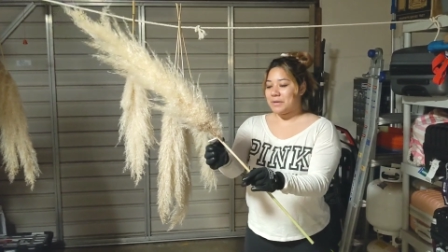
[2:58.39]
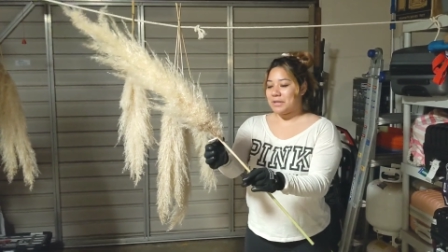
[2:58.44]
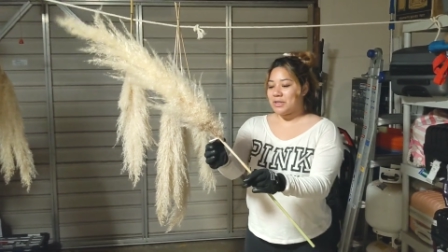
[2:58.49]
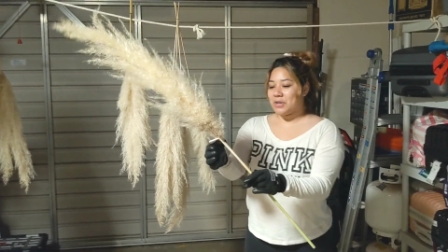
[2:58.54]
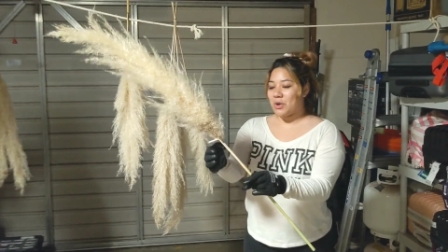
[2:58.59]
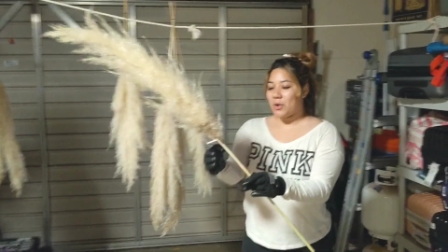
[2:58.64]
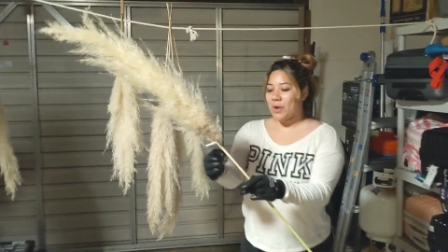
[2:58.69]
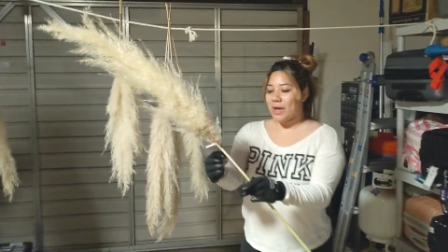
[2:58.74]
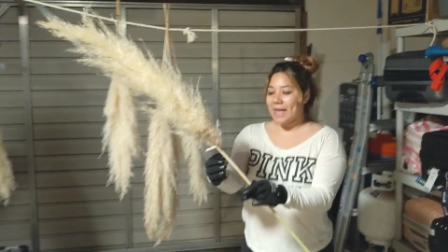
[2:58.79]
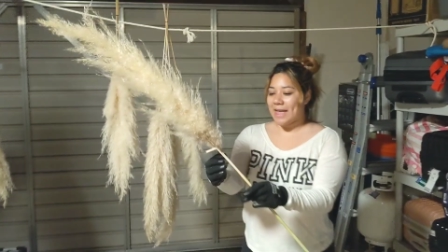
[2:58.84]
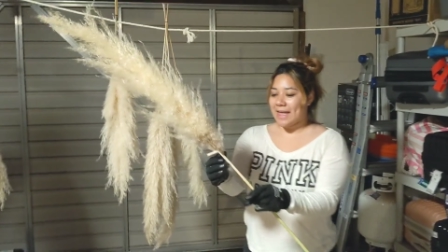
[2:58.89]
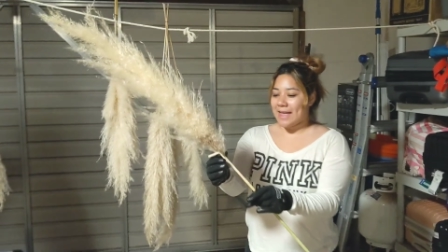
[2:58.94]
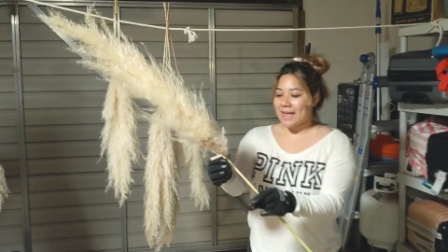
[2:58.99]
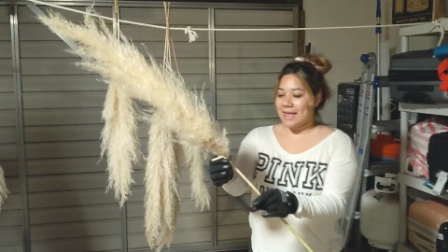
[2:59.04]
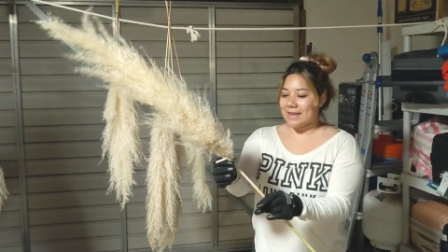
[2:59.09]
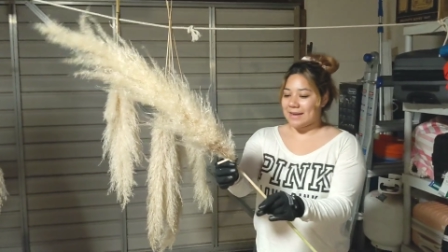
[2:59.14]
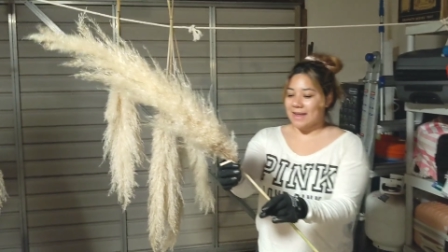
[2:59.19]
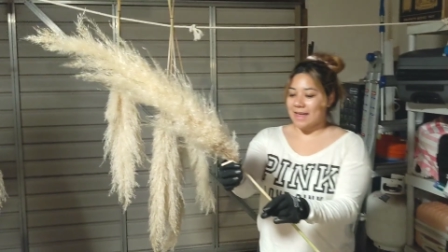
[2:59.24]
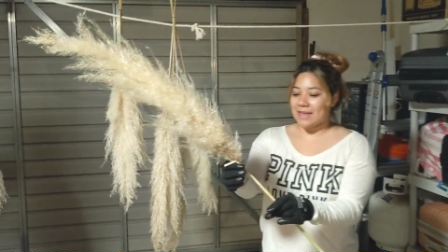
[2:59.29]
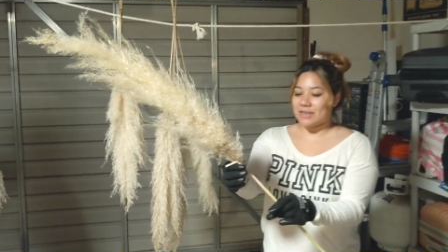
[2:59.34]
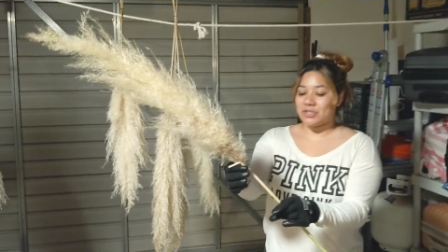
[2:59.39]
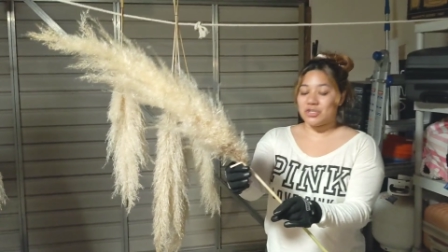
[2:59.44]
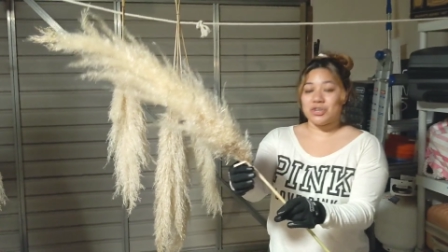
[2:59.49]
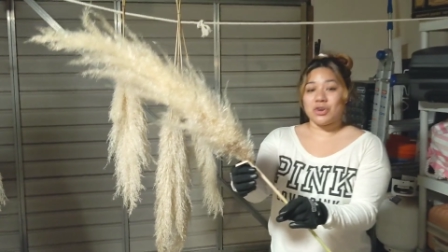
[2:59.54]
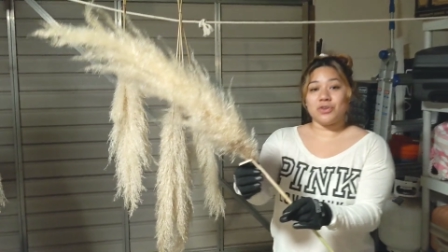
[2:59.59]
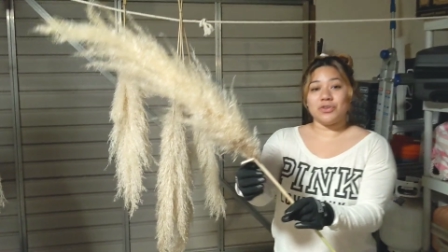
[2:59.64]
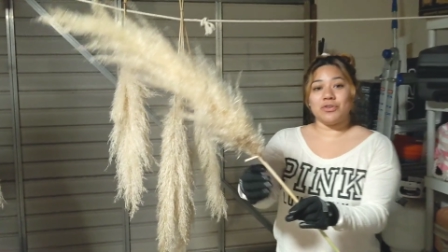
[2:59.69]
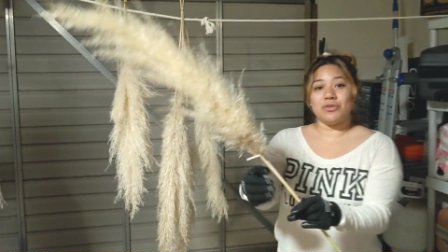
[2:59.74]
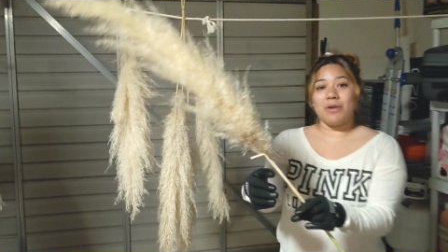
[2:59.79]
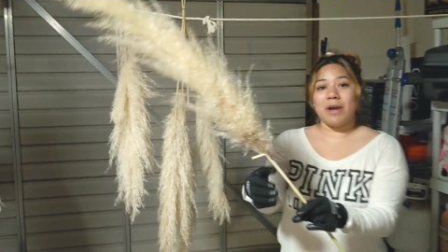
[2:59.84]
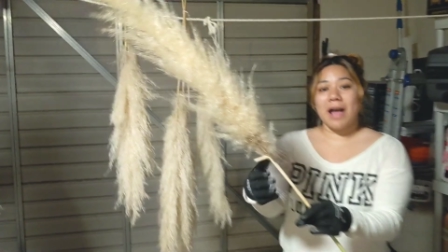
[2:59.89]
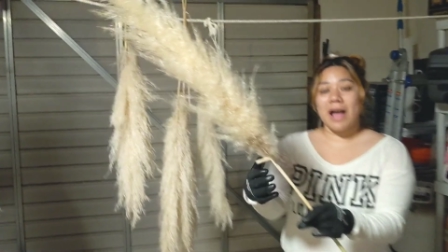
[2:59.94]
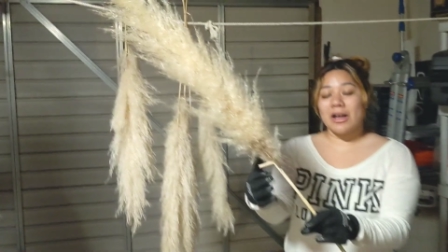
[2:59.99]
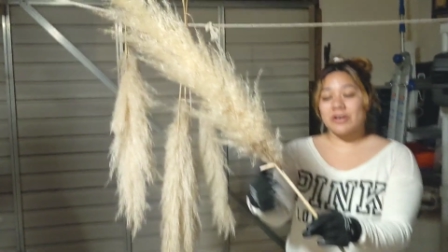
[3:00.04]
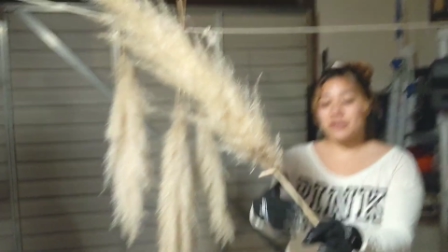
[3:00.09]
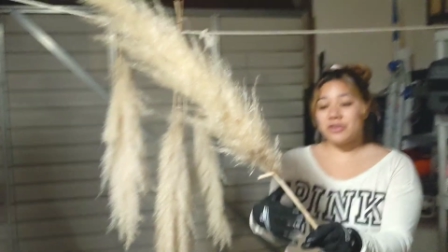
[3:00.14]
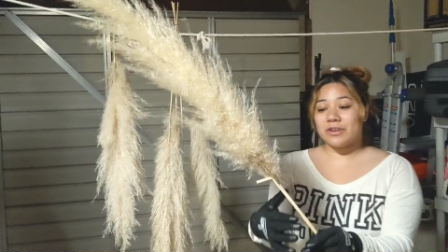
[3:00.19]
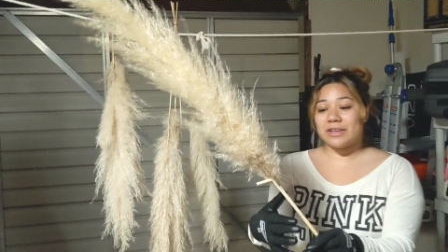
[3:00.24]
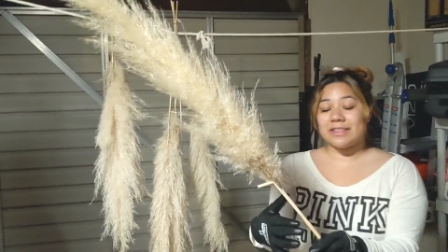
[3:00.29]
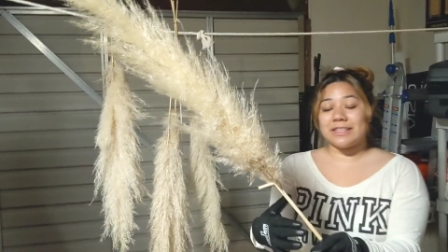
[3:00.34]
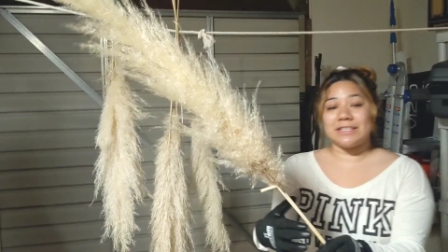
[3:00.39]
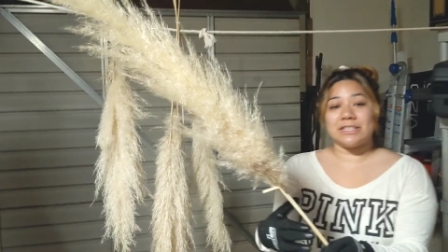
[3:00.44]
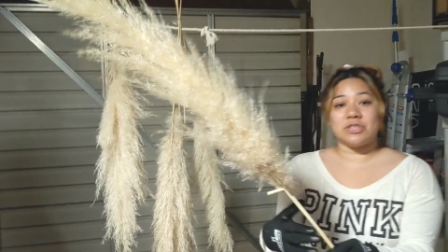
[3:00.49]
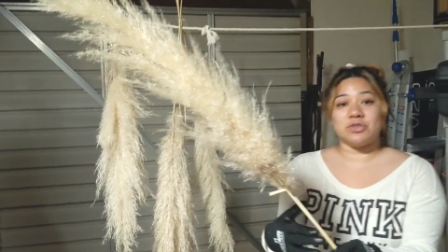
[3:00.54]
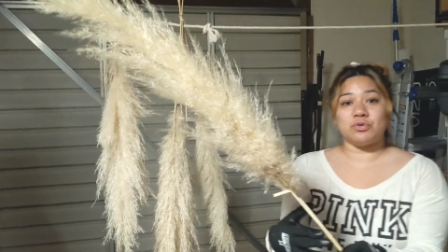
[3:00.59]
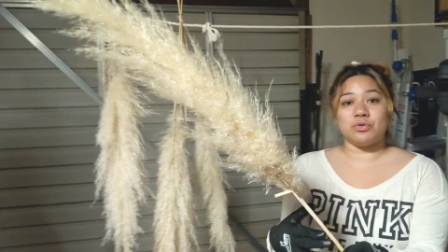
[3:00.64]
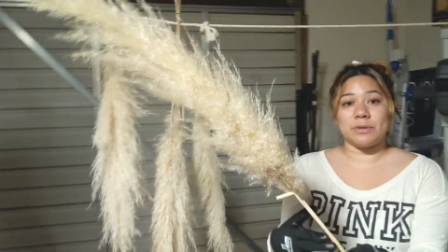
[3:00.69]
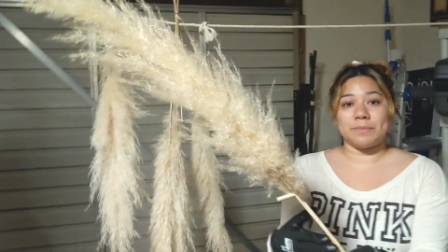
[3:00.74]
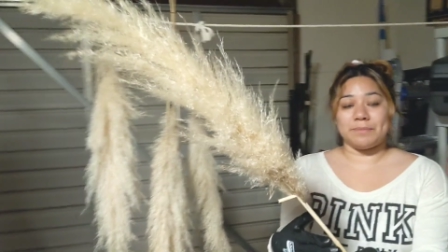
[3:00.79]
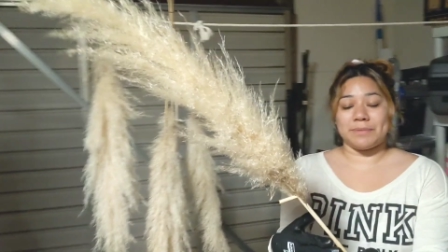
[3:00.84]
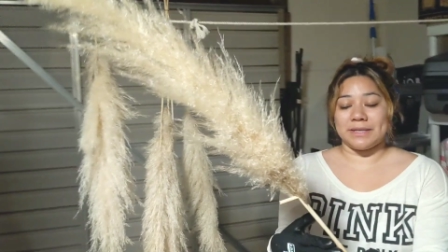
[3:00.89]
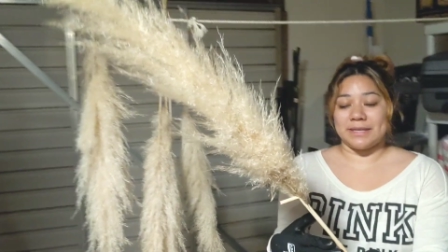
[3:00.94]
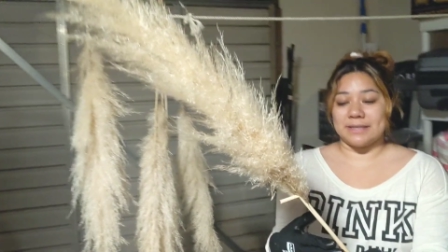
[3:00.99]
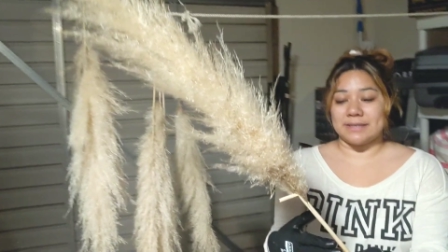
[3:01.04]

going to go ahead and show you how you're going to strip